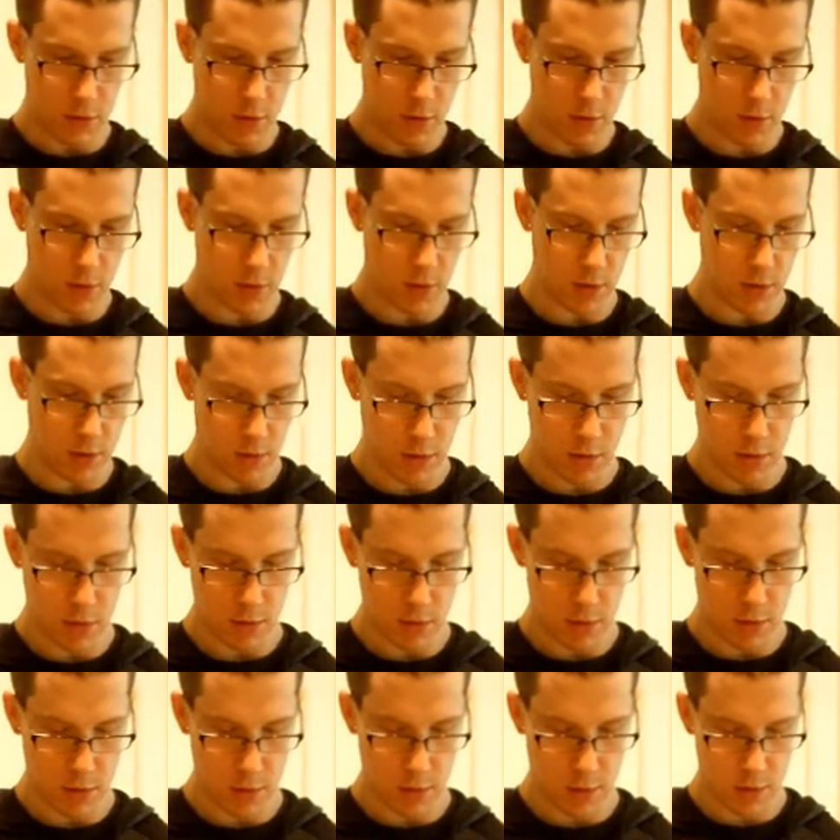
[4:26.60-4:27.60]

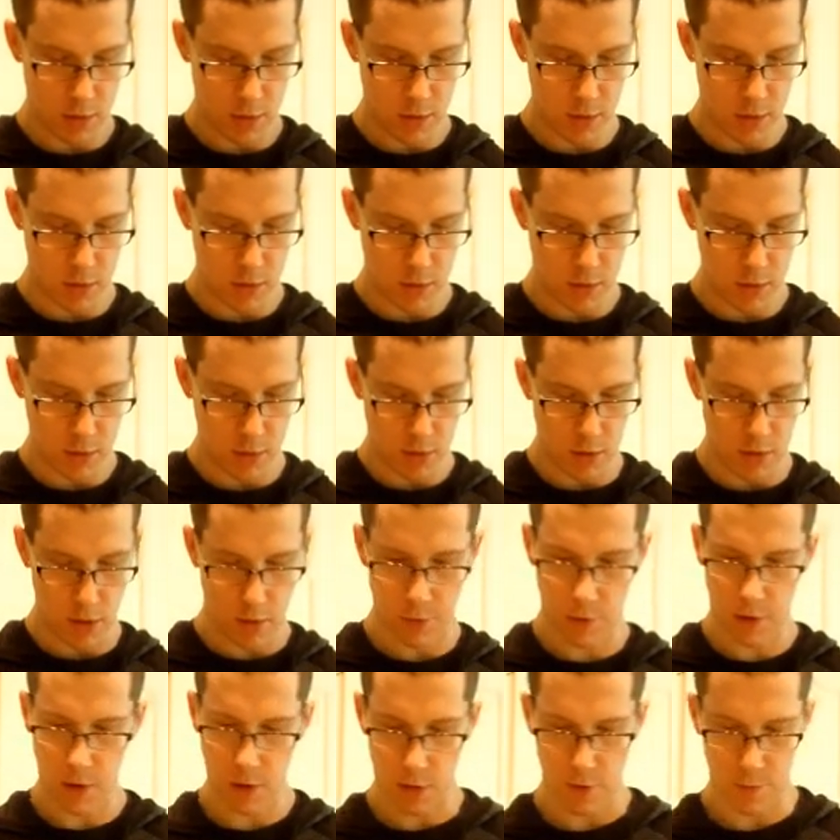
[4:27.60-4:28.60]
And there
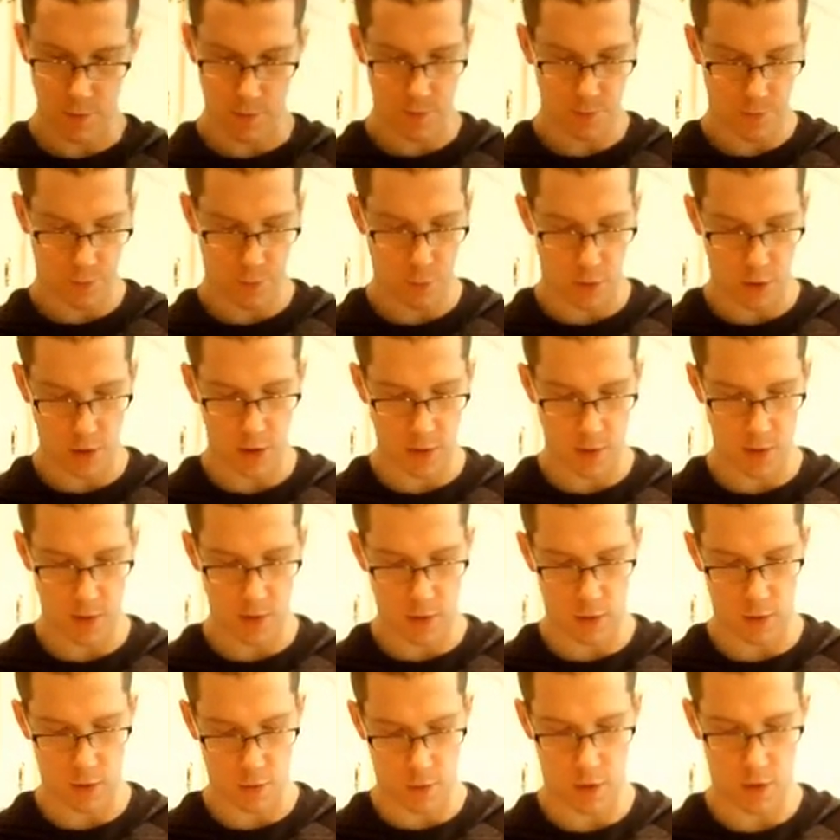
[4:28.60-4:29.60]
we go. Right on the
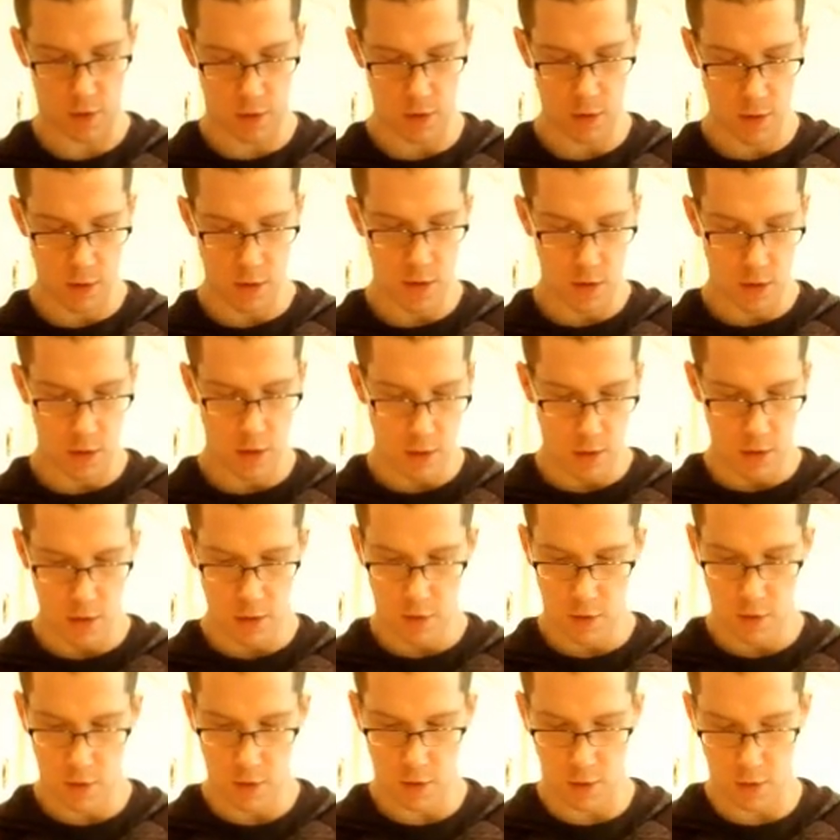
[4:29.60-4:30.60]
nose.
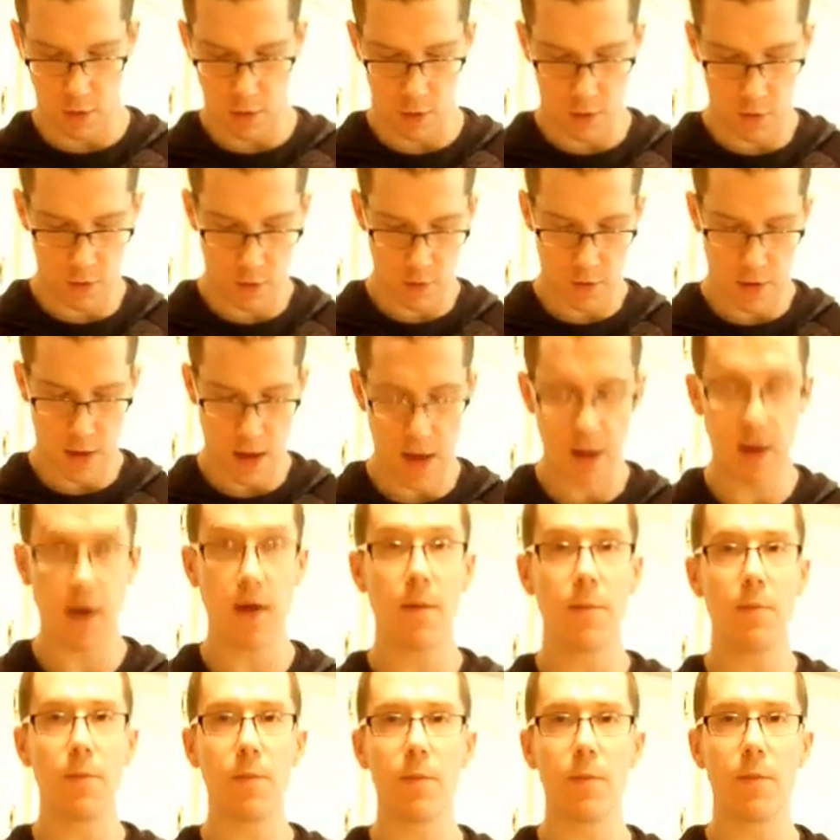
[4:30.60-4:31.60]
So you're going to stir that
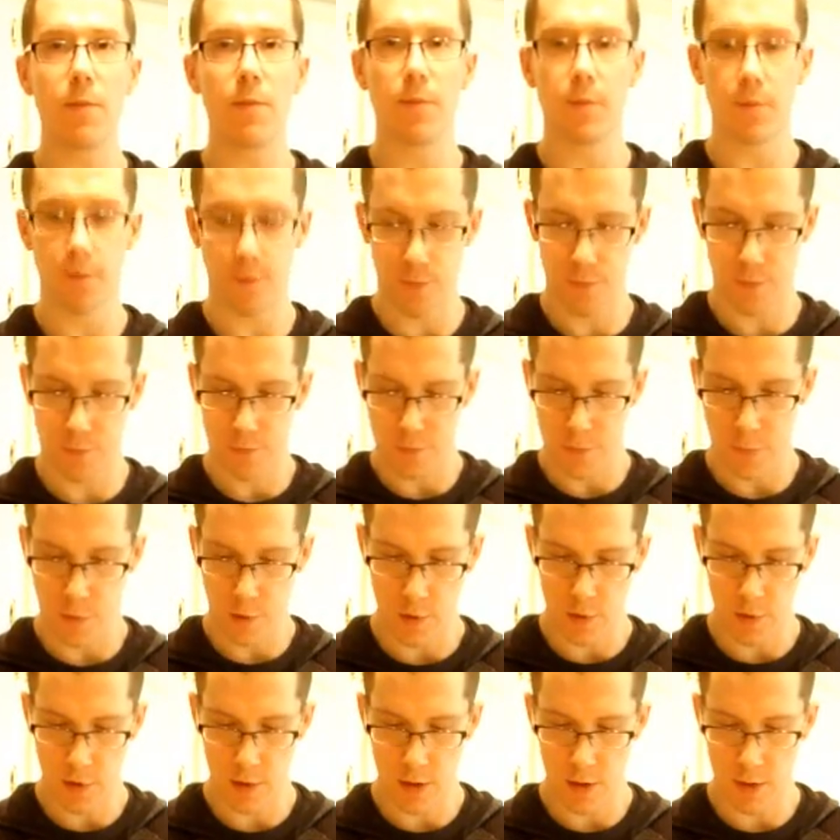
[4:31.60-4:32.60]
up.
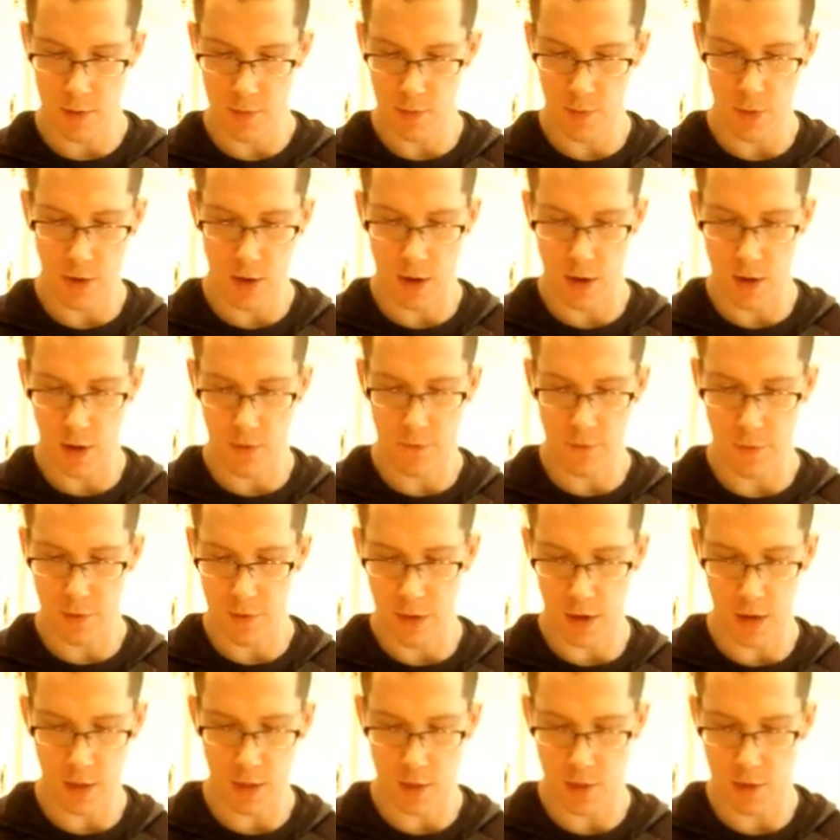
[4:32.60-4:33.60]
Alright, be careful
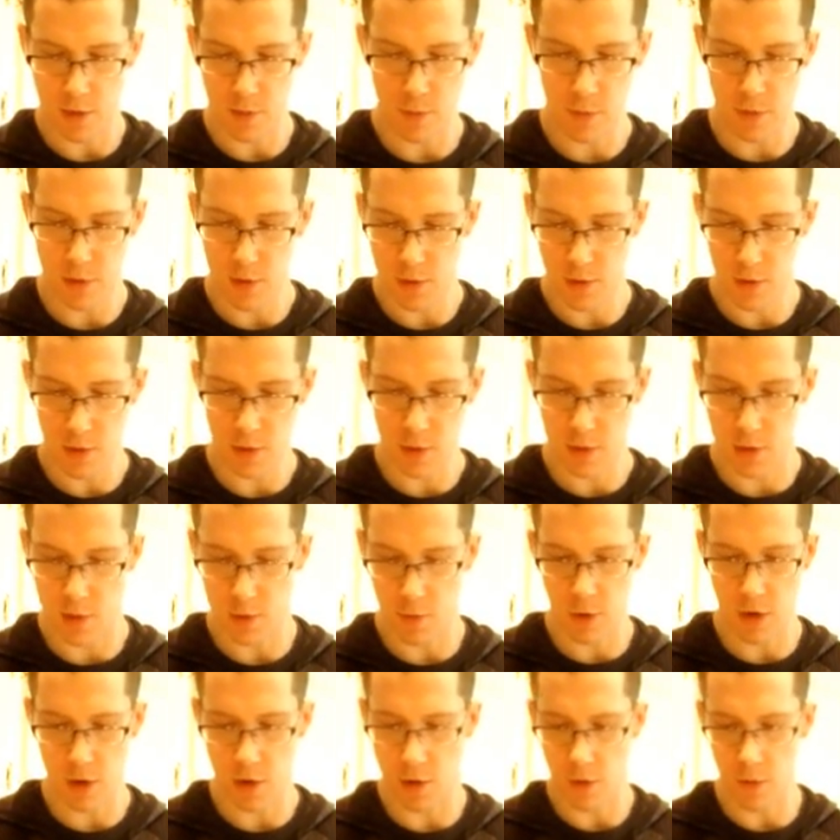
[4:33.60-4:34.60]
not to spill. It's going
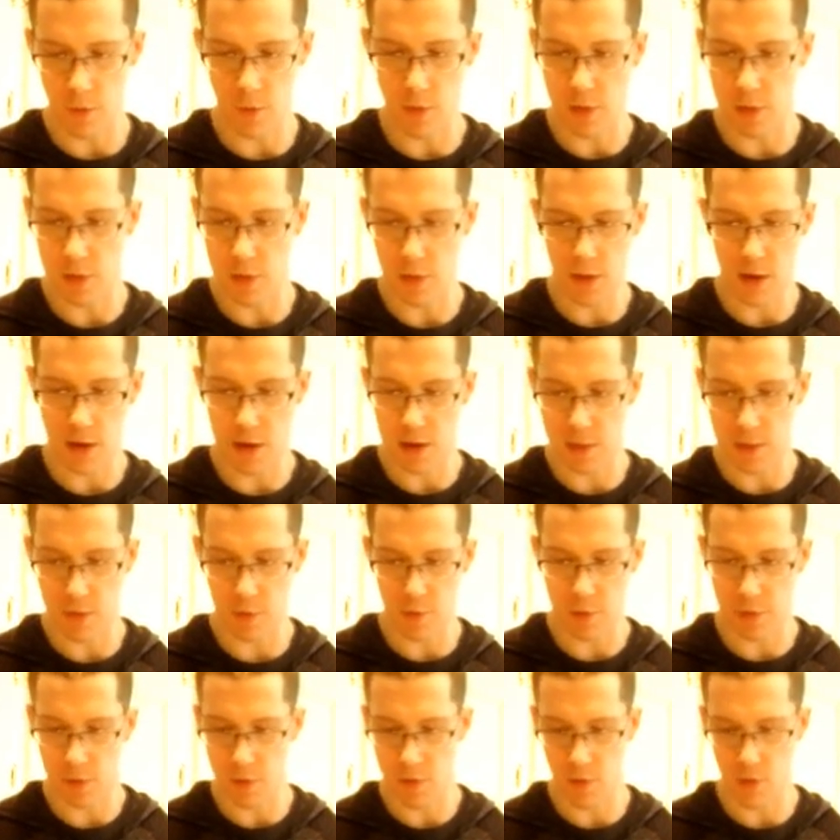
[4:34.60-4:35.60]
to want to go over the sides,
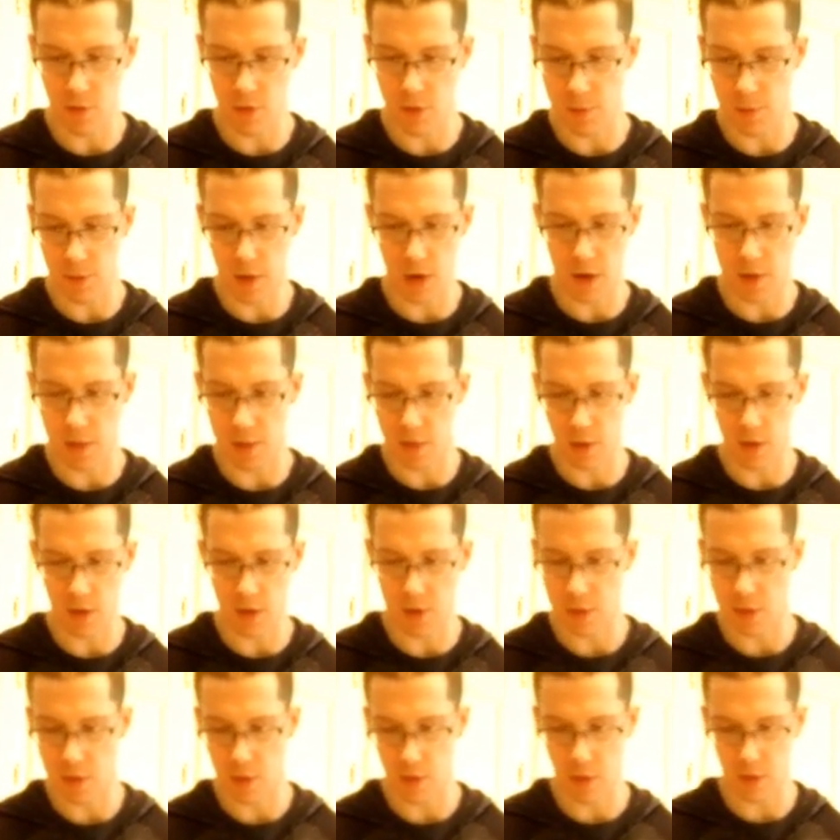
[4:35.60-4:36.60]
but stir it up nicely
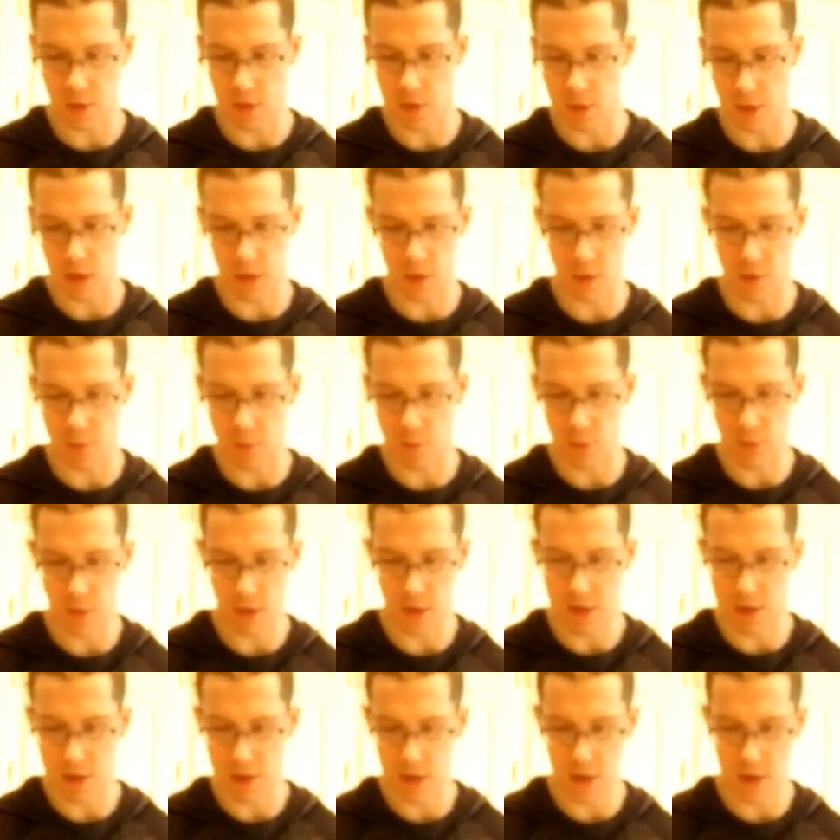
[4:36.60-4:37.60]
until it's nice and
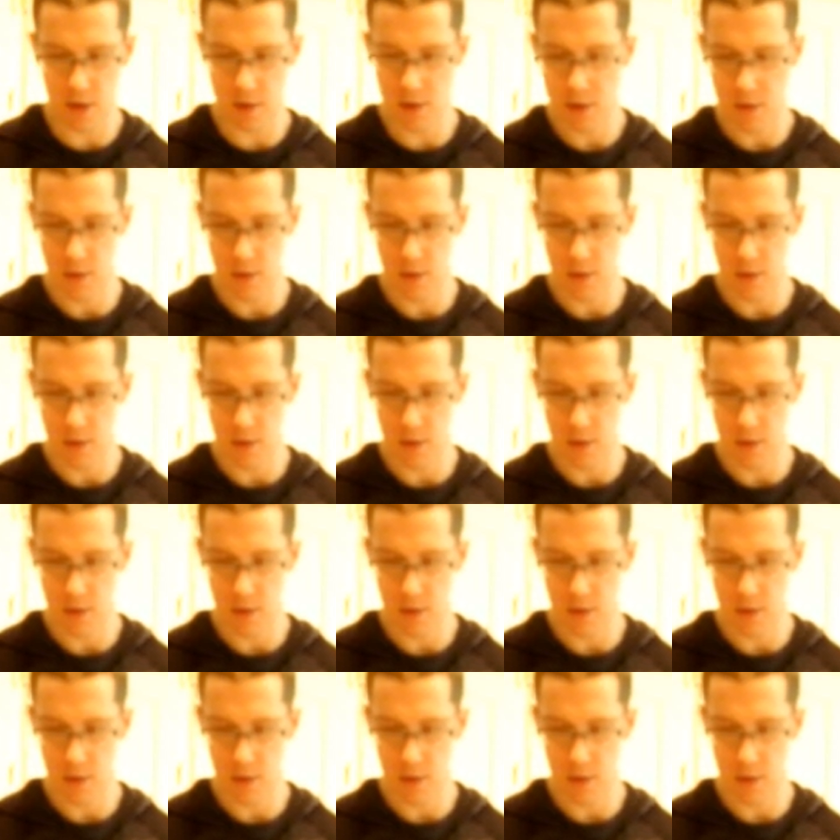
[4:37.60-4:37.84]
blended.